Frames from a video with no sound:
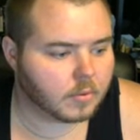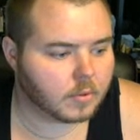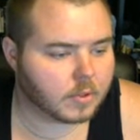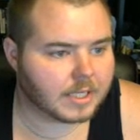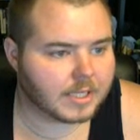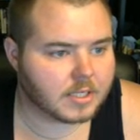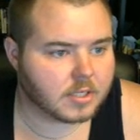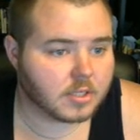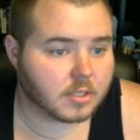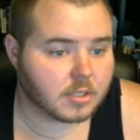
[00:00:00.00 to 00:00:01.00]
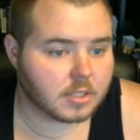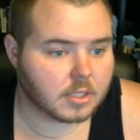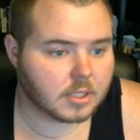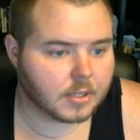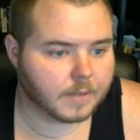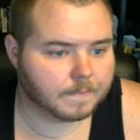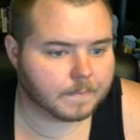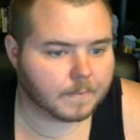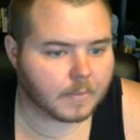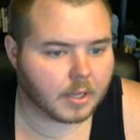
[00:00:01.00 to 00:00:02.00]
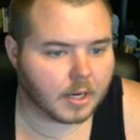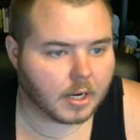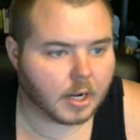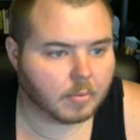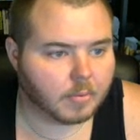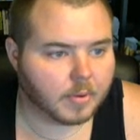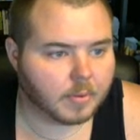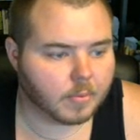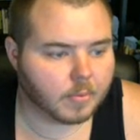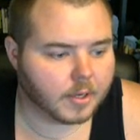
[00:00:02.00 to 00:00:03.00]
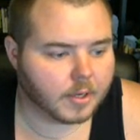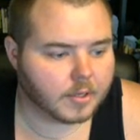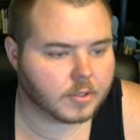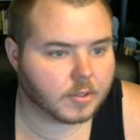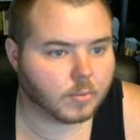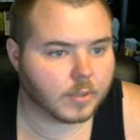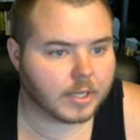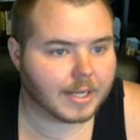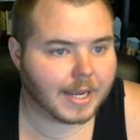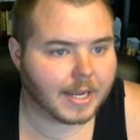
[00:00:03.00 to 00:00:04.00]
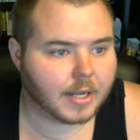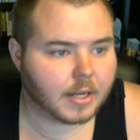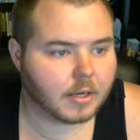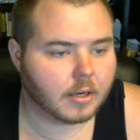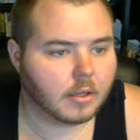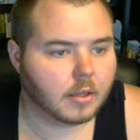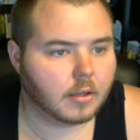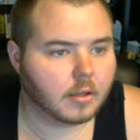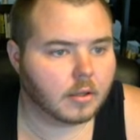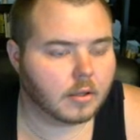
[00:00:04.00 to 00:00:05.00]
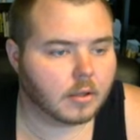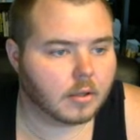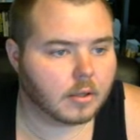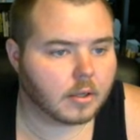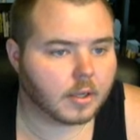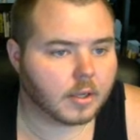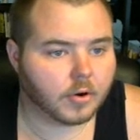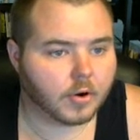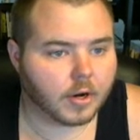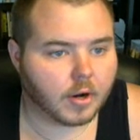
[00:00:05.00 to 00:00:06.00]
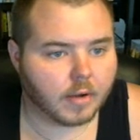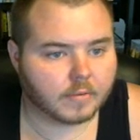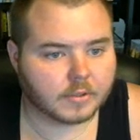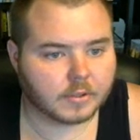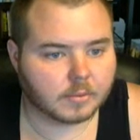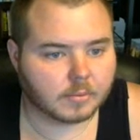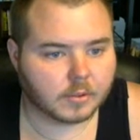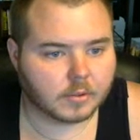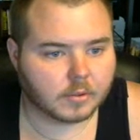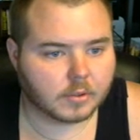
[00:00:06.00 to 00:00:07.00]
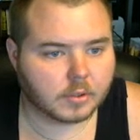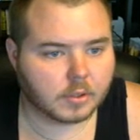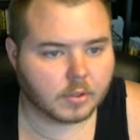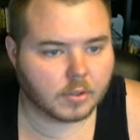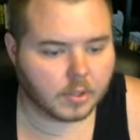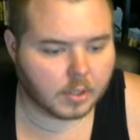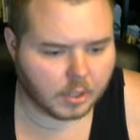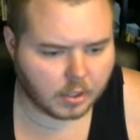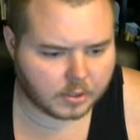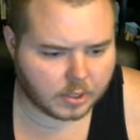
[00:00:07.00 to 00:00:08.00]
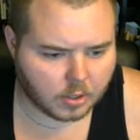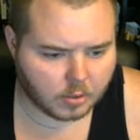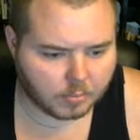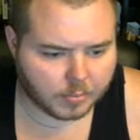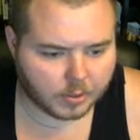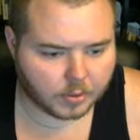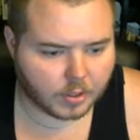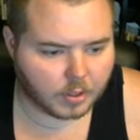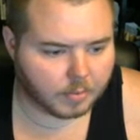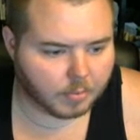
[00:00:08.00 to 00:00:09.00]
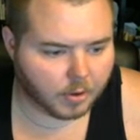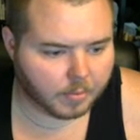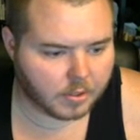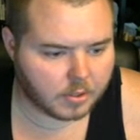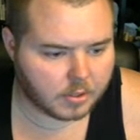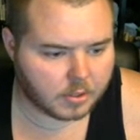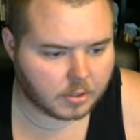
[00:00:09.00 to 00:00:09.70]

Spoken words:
This is just to get a couple people in there so we can get our credit offices built. And also build apartments.